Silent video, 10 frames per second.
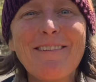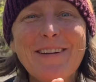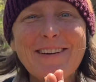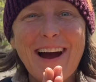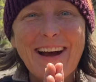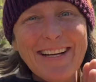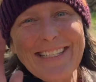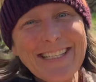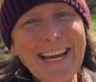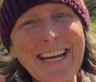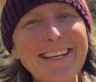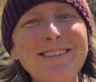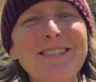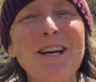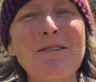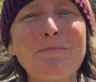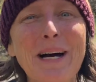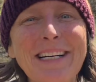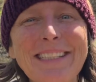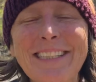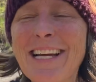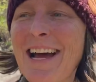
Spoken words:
you guys. Thank you so much.